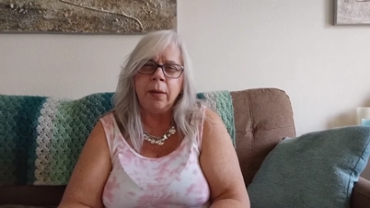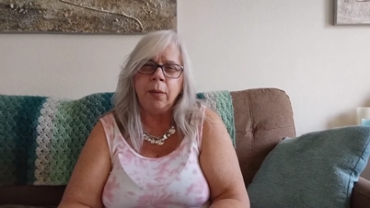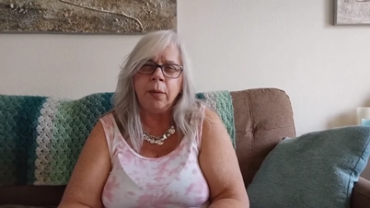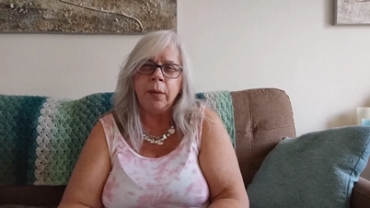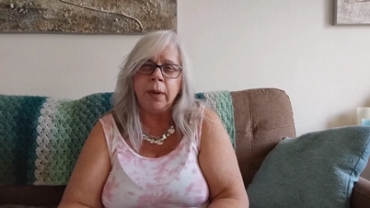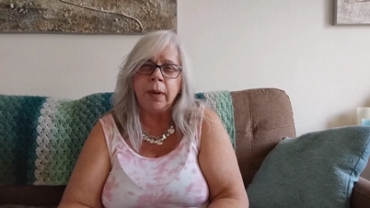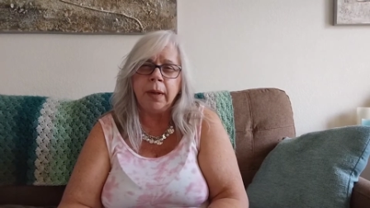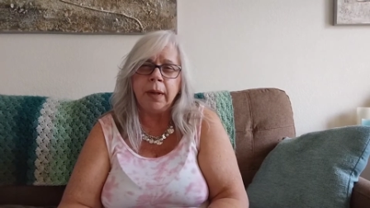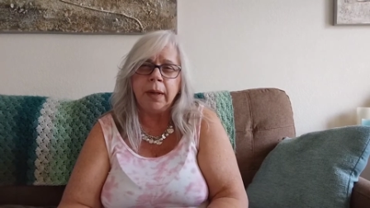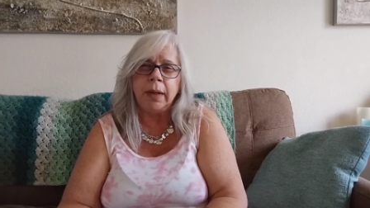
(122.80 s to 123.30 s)
I, don't
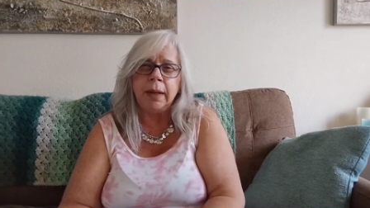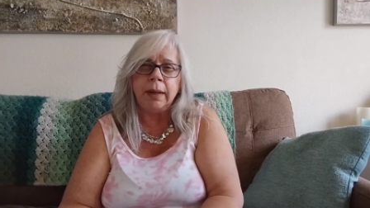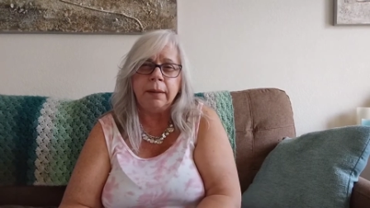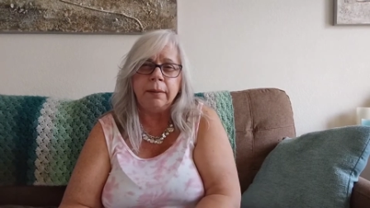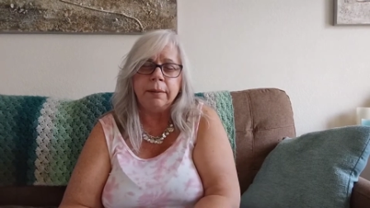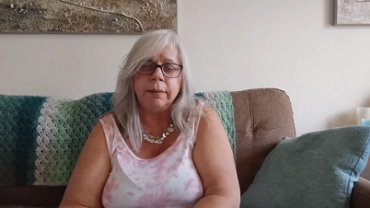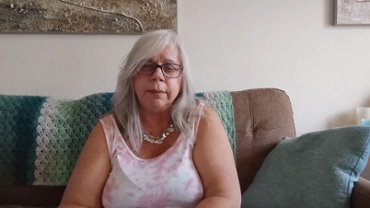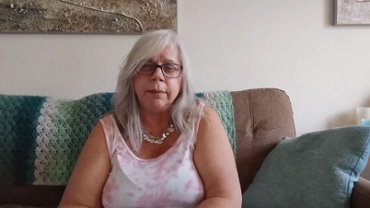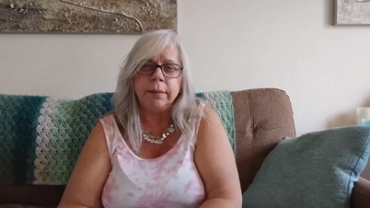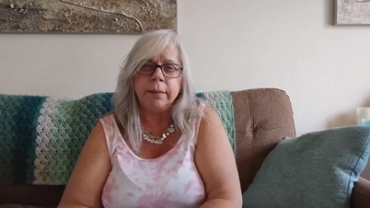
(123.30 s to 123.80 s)
really
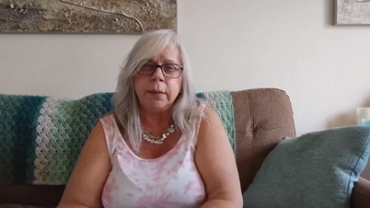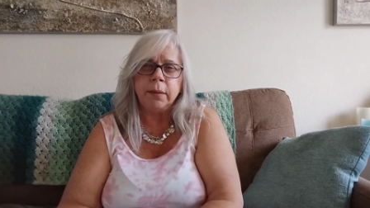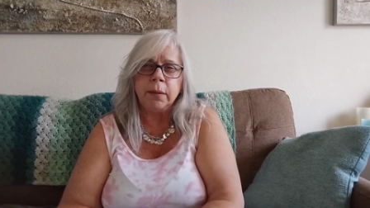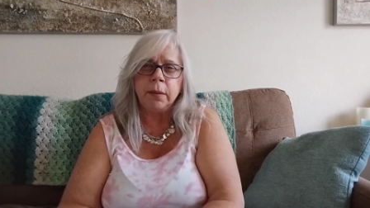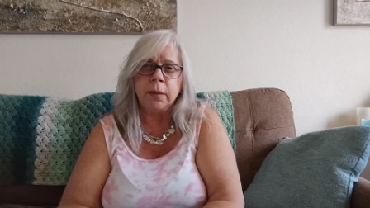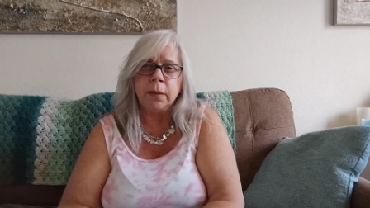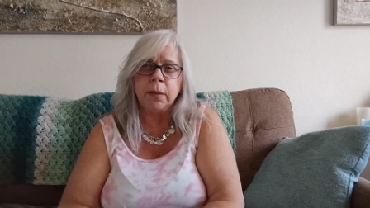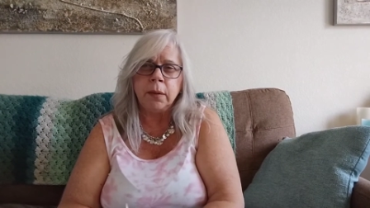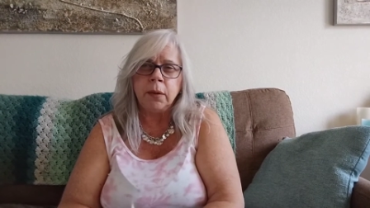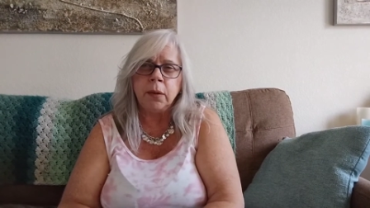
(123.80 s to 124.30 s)

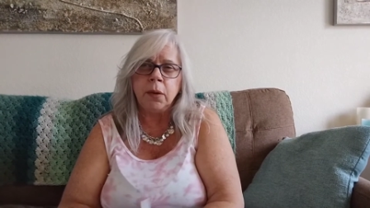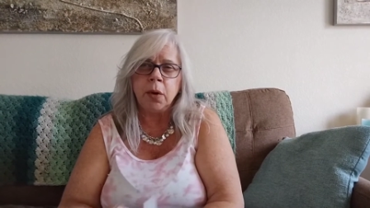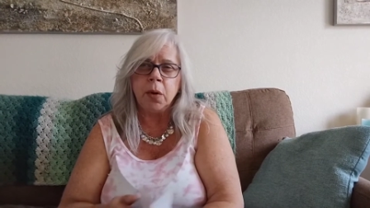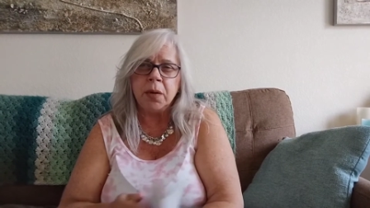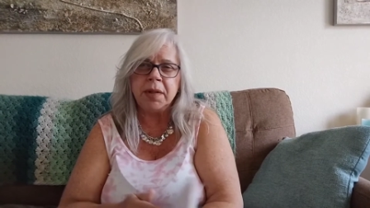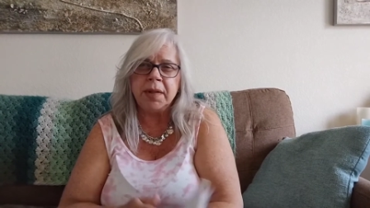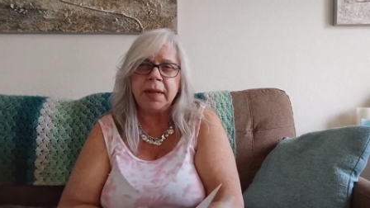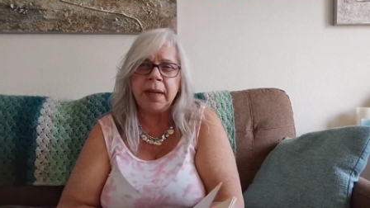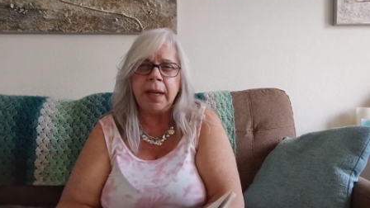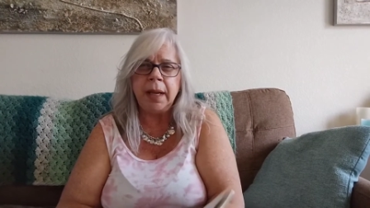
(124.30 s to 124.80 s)
go
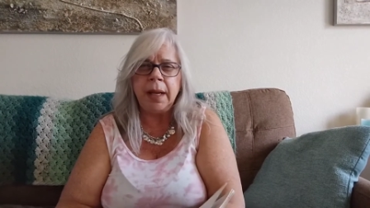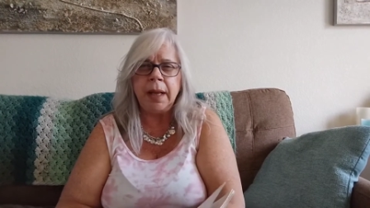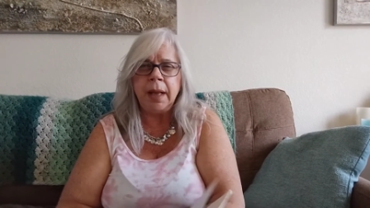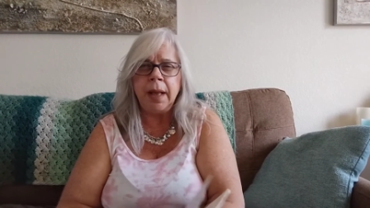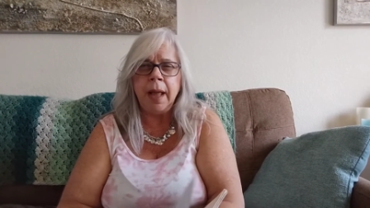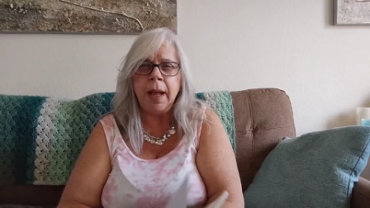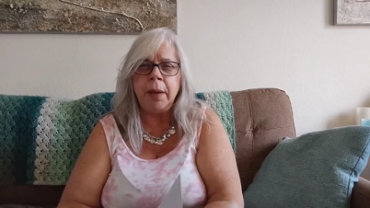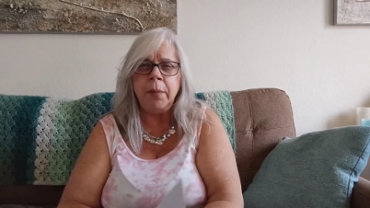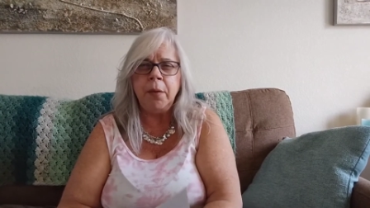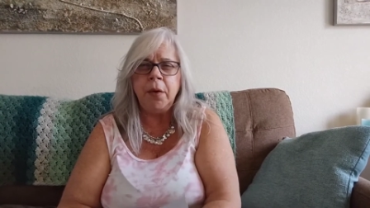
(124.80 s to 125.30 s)
see a
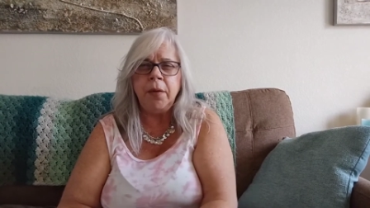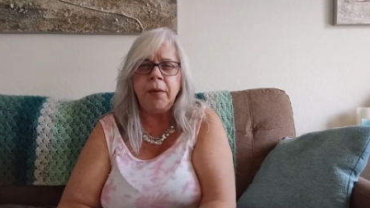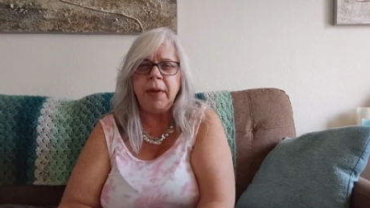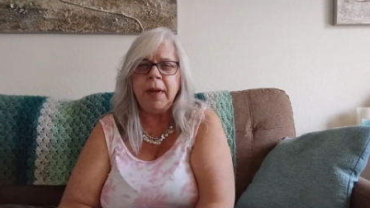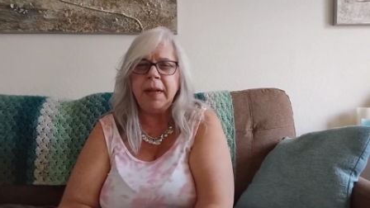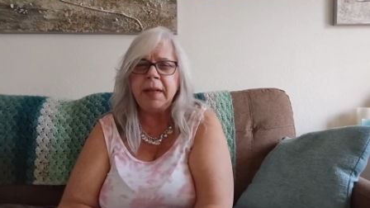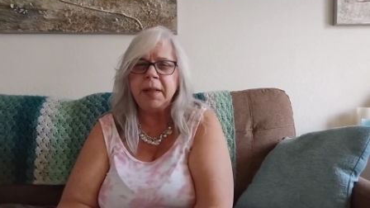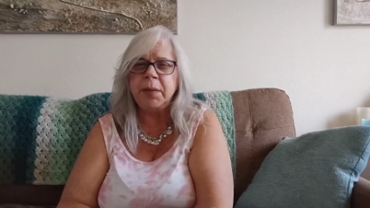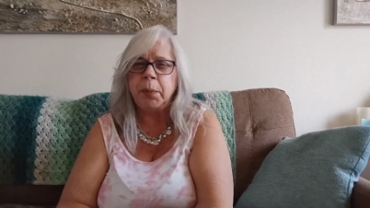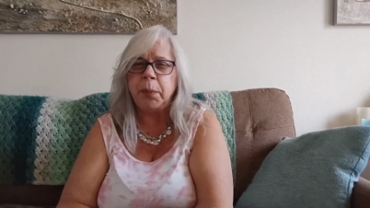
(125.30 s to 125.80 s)
lot of
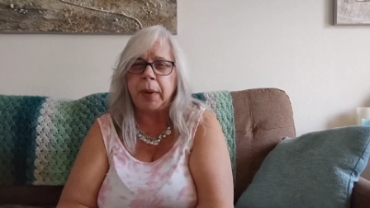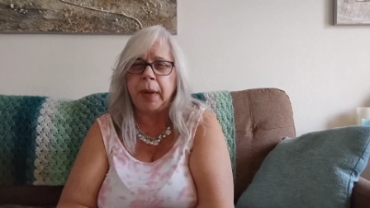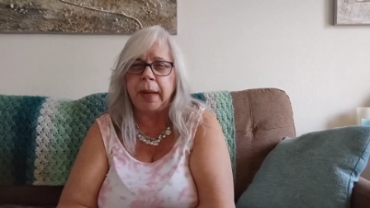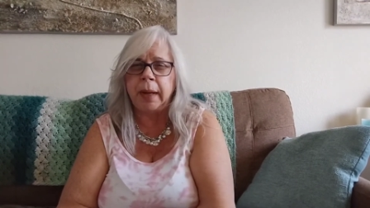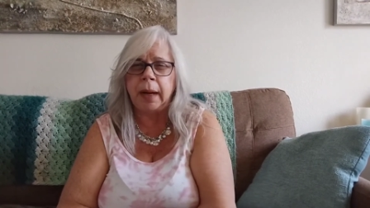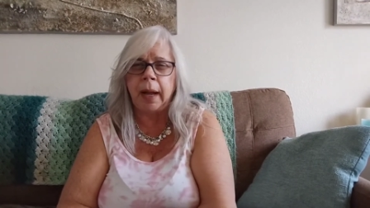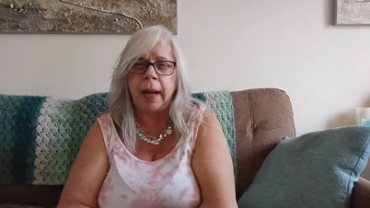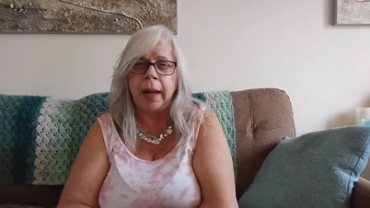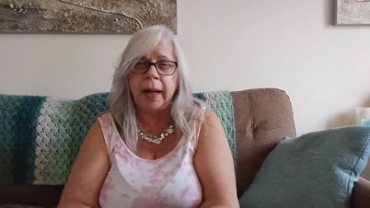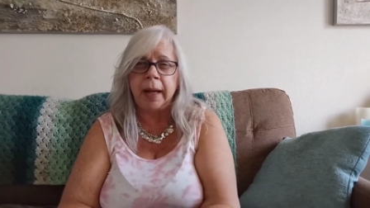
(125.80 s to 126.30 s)
movies,
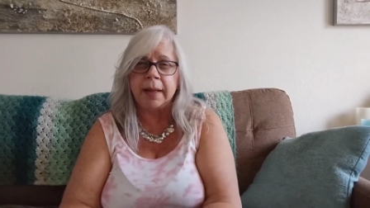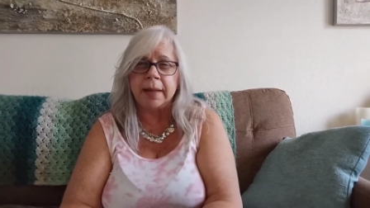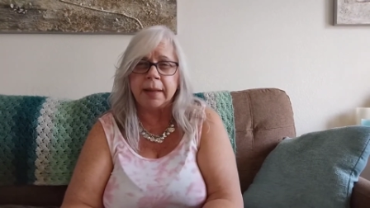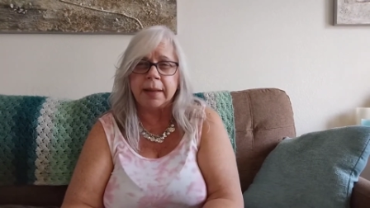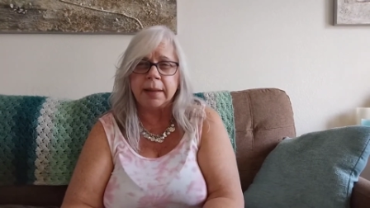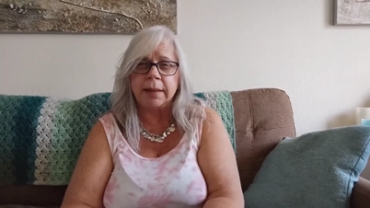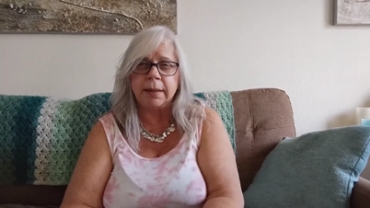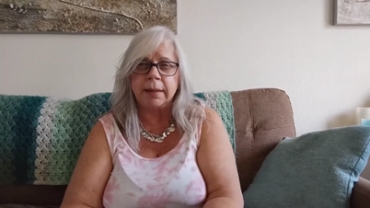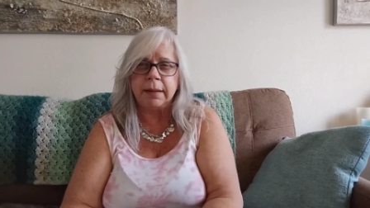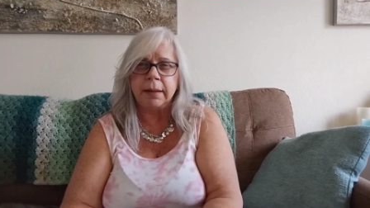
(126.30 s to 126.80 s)
but I
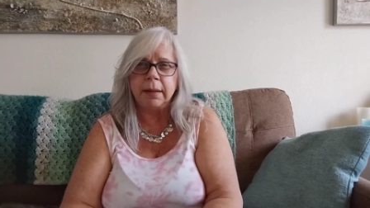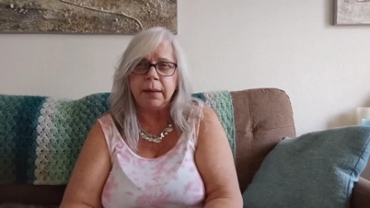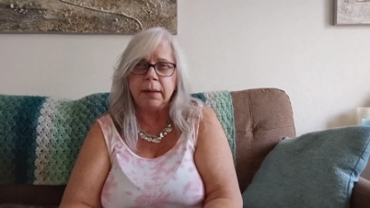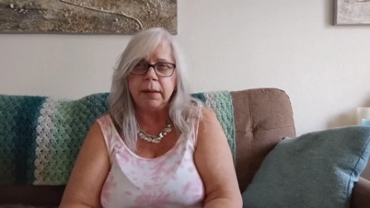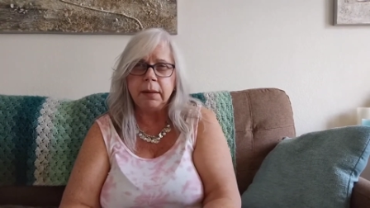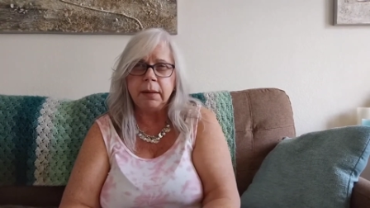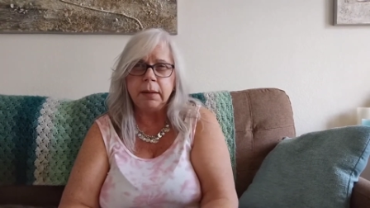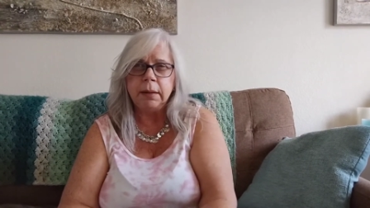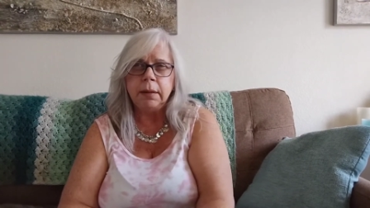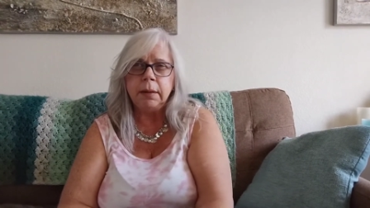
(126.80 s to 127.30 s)
guess
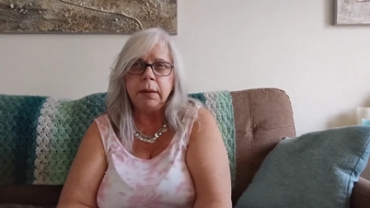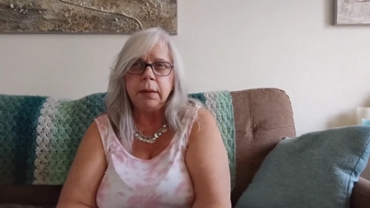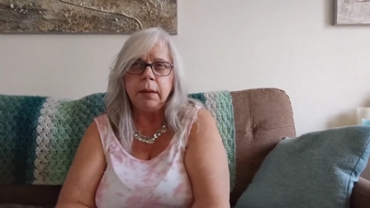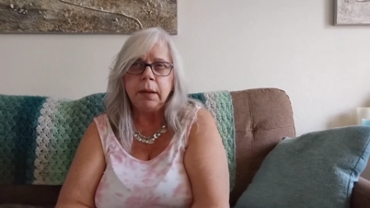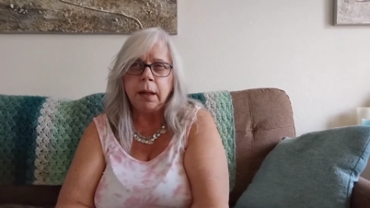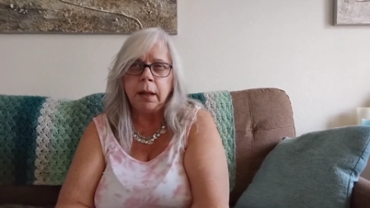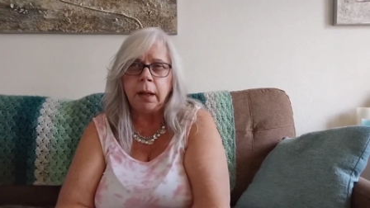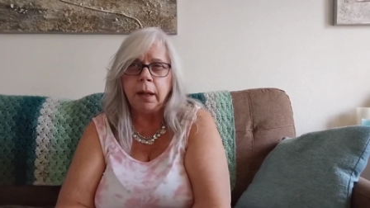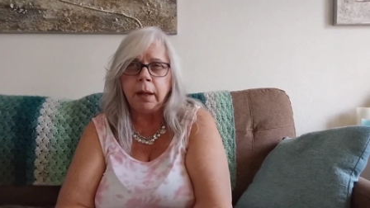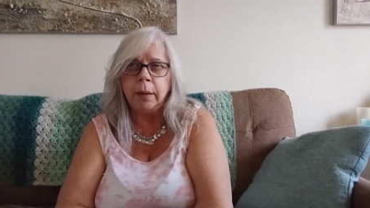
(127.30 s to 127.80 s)

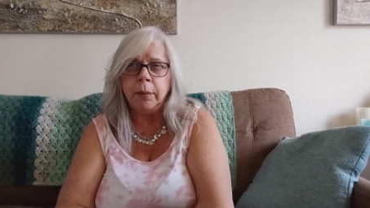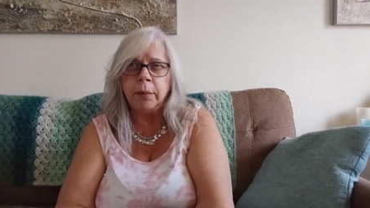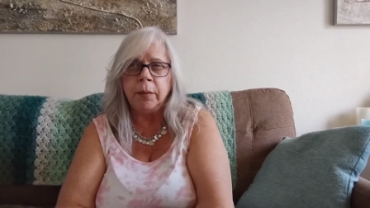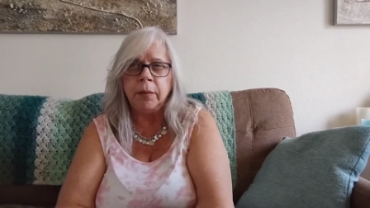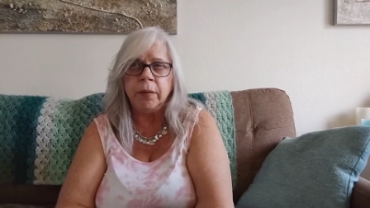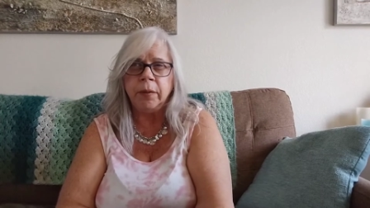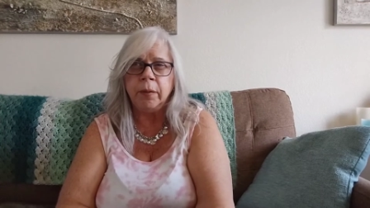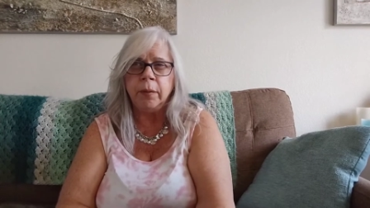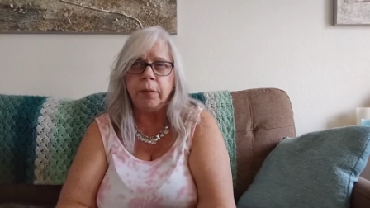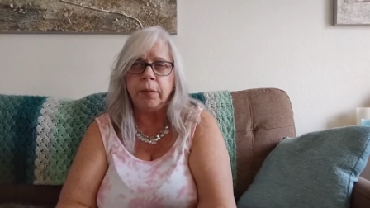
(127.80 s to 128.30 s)
um,